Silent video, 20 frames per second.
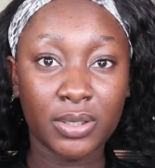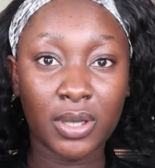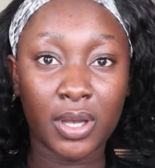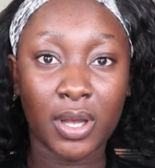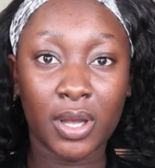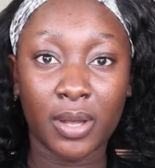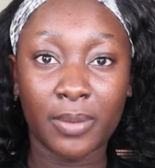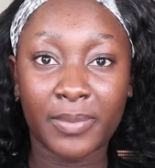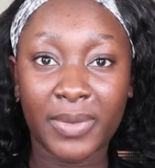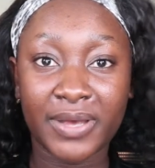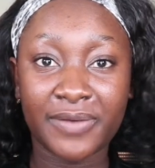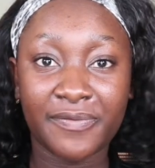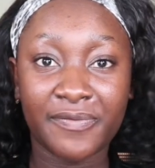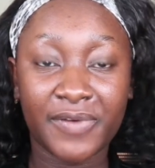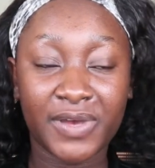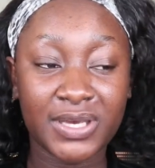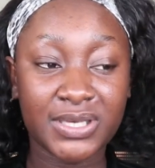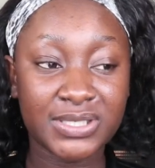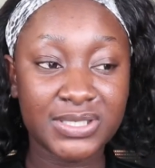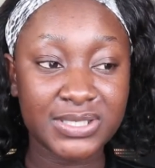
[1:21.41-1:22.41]
Uh, my
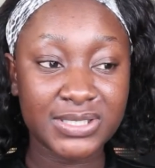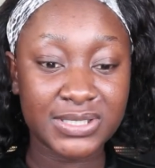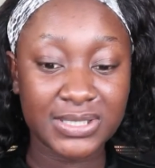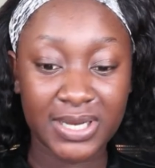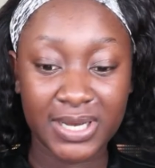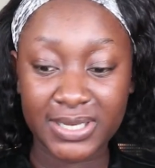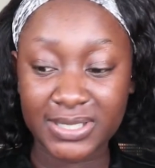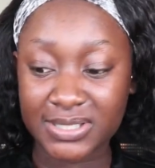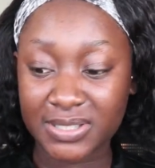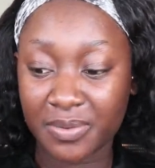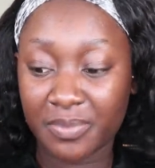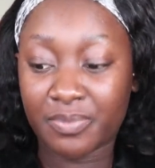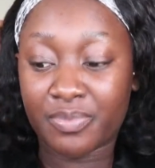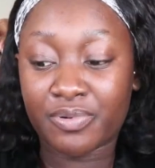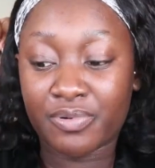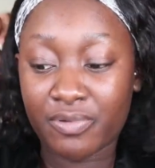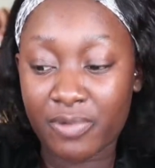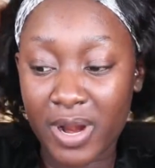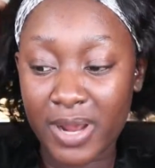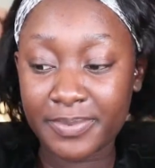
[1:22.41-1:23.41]
face is nice and
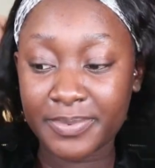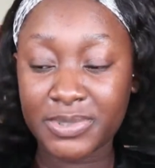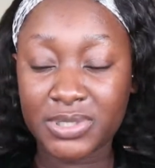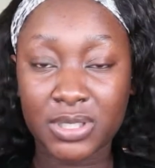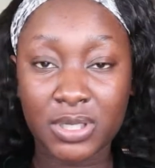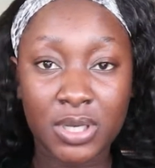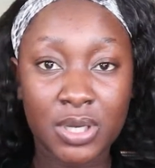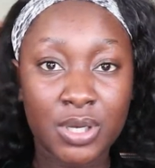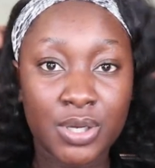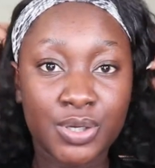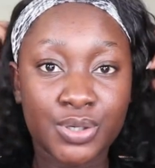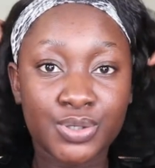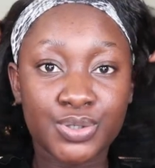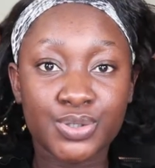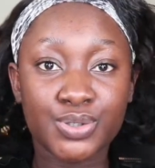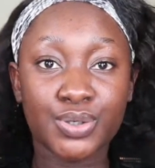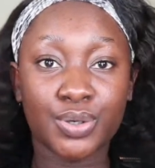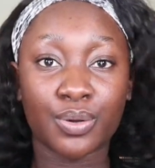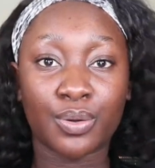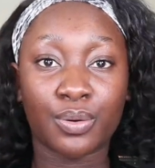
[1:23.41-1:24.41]
prepped,
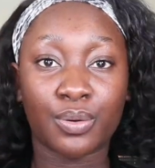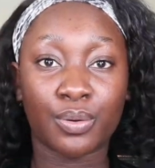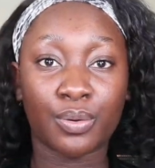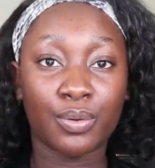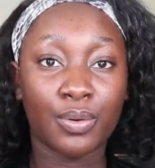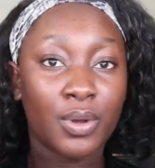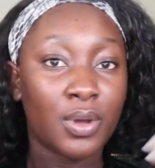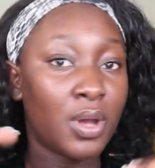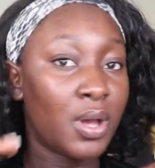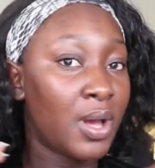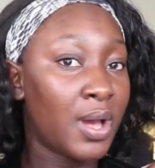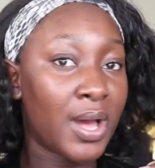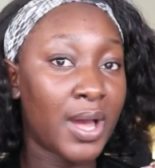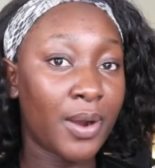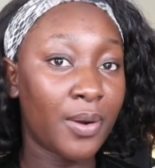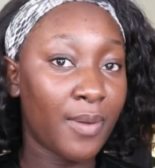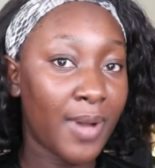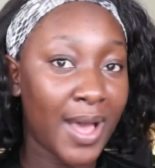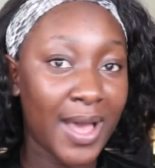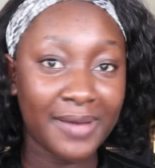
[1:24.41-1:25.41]
so I
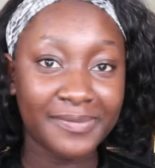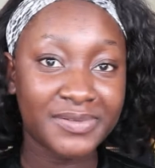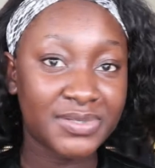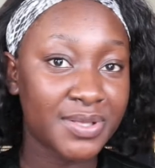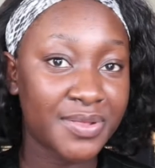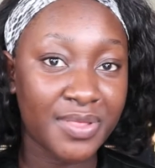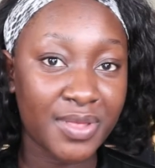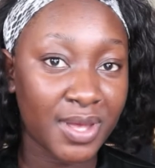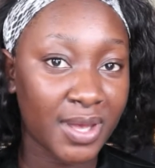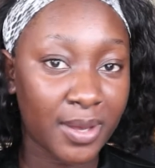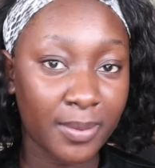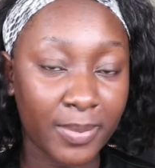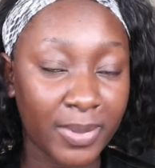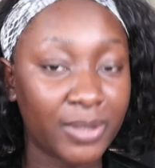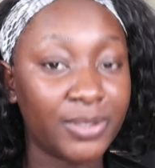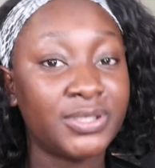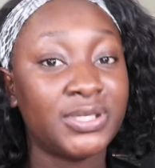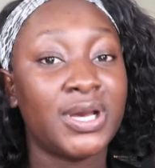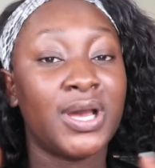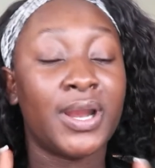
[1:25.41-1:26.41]
don't have to think
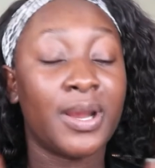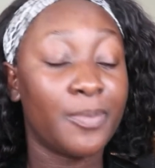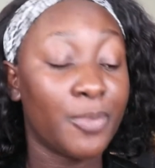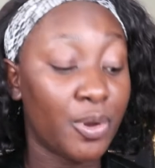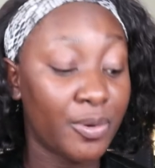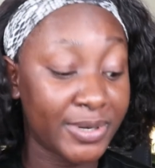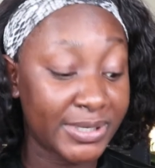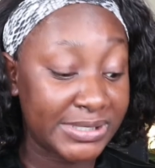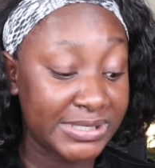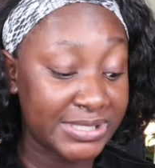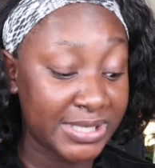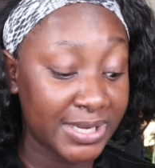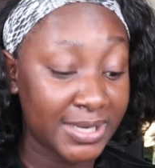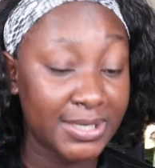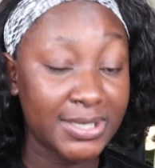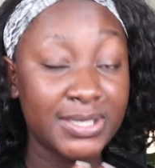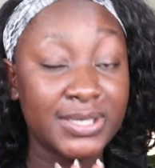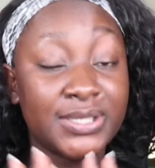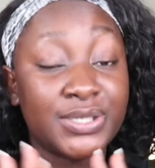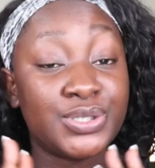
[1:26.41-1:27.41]
about that. I'm always
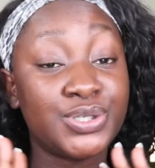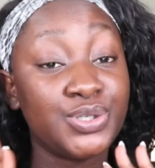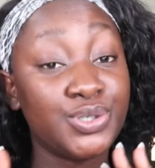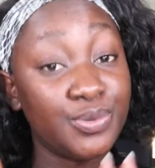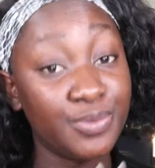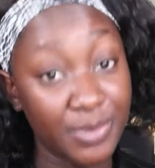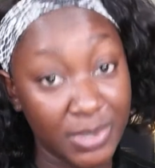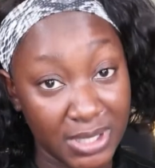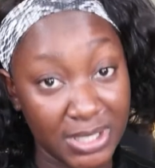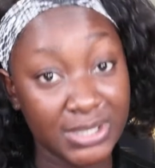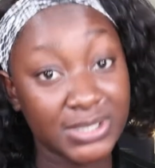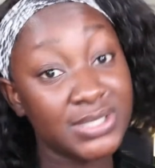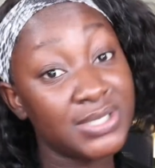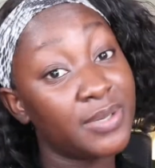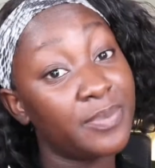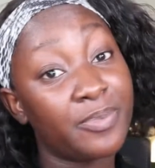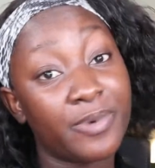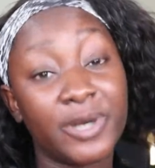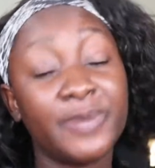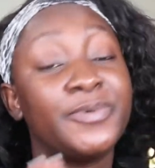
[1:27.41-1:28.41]
saying this, you need to
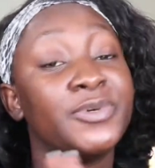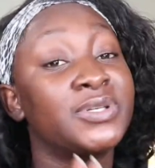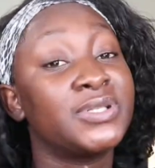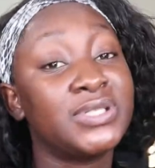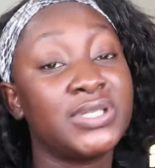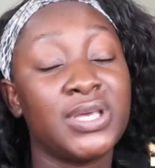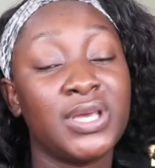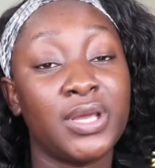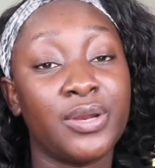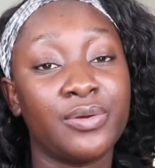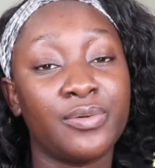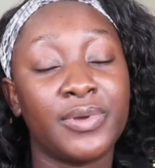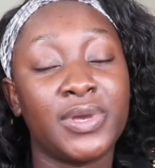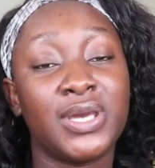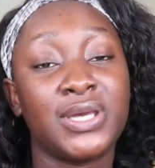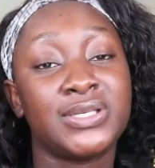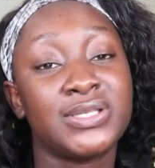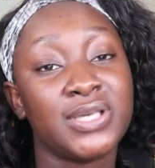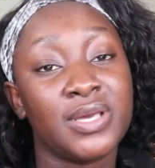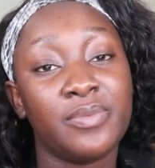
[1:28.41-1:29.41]
prep your skin,
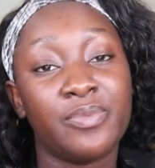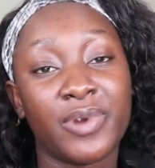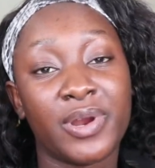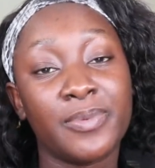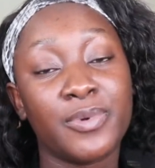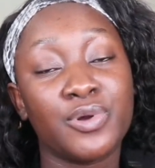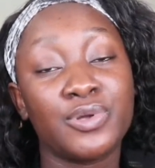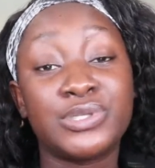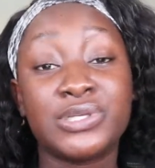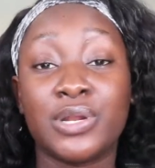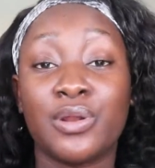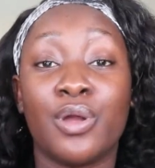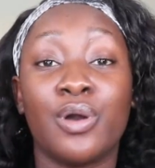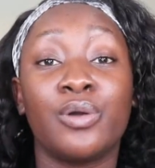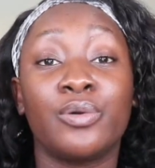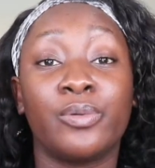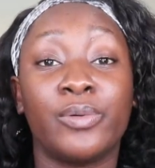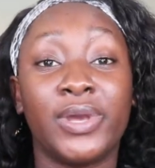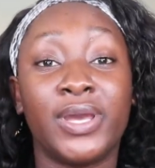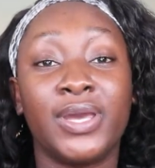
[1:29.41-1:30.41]
okay? Skin prep goes a
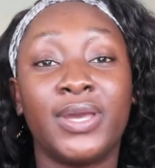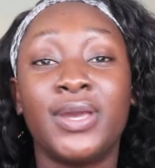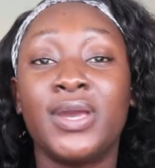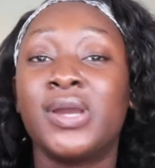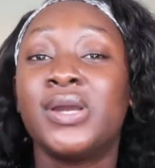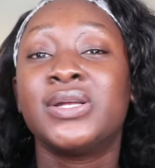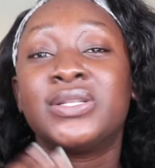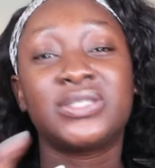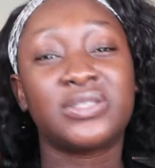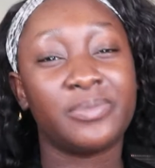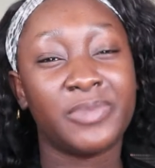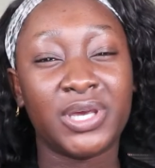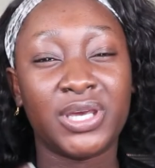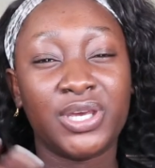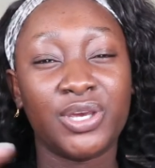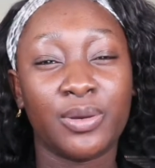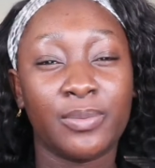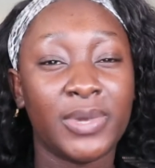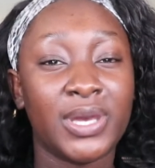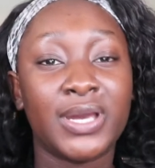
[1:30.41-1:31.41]
long way to
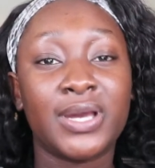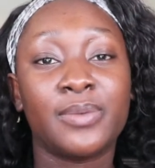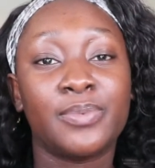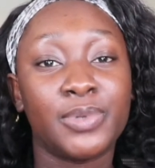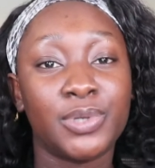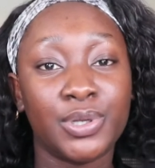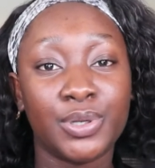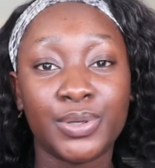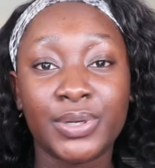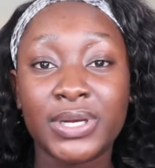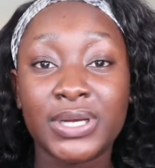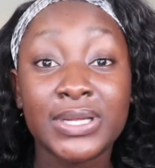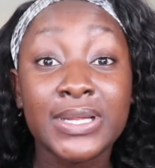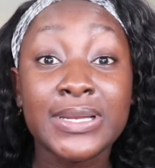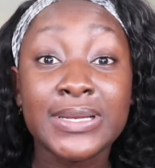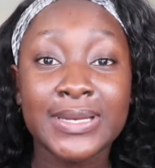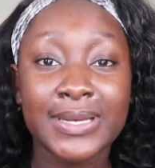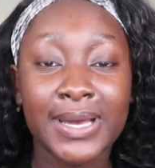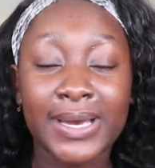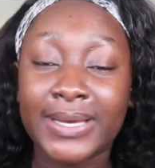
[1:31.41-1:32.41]
making your makeup look
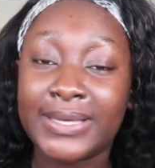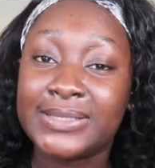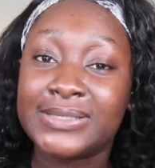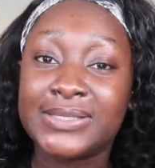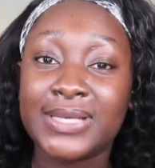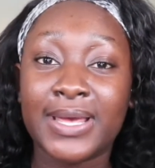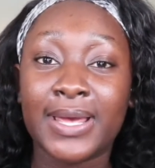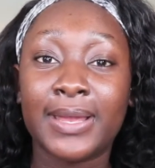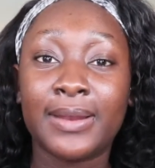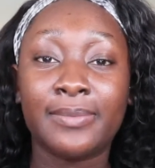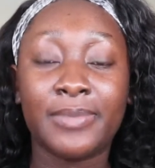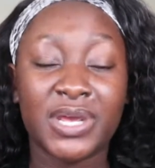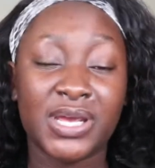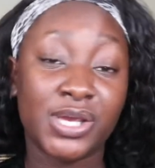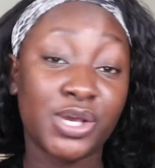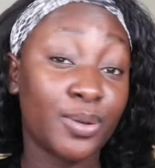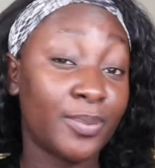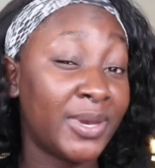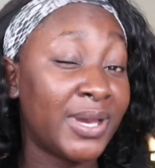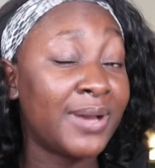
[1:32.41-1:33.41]
nice and
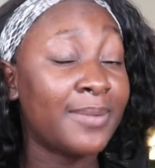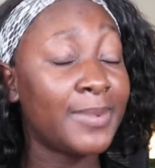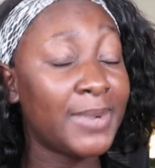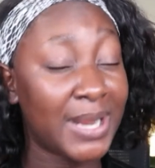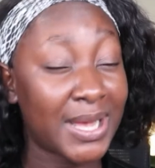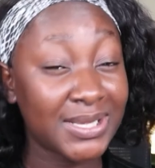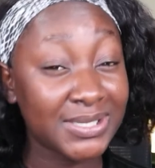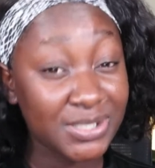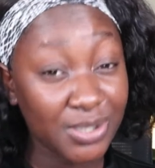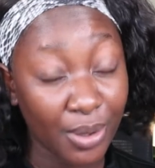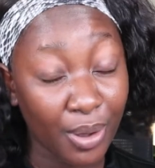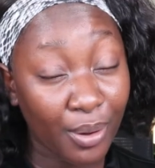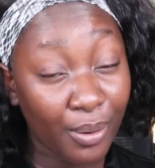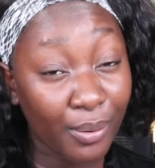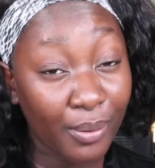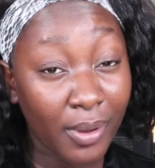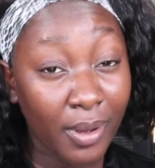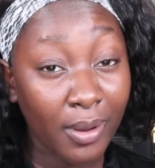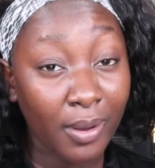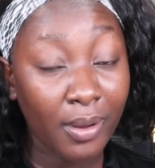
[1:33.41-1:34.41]
making your makeup last
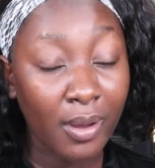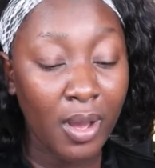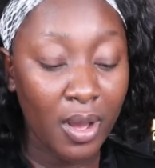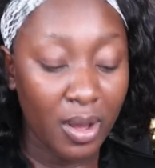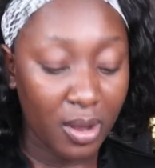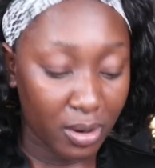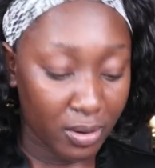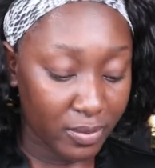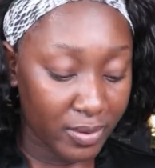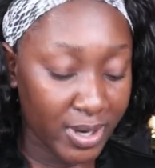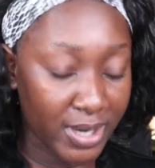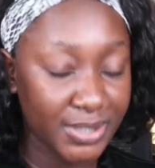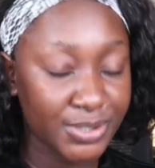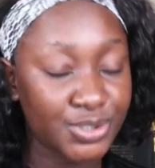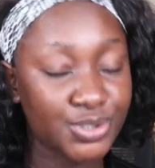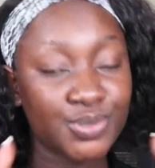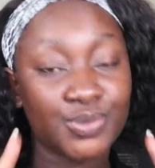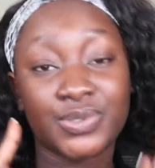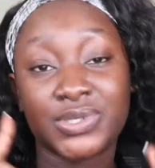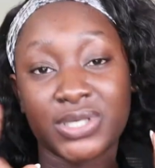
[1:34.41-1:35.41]
long, all right?
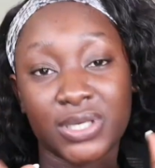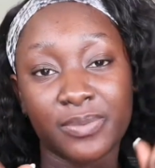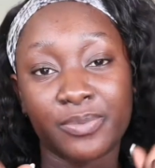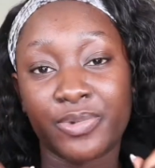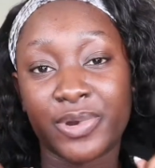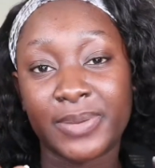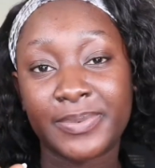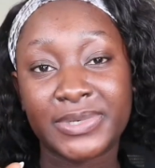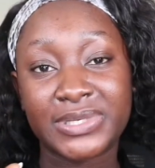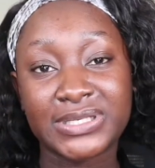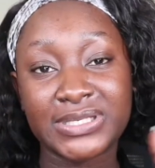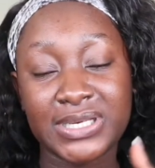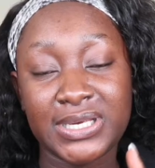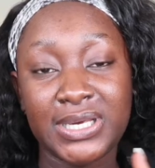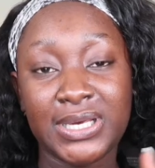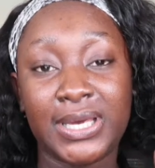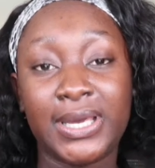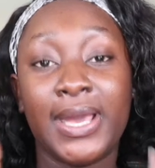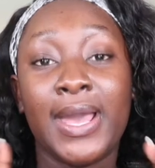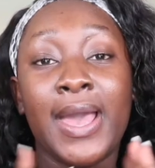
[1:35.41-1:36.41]
So skin prep is
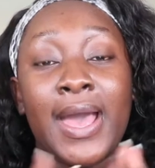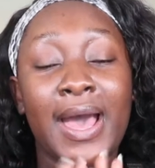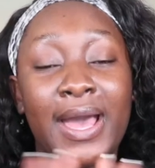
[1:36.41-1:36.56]
key.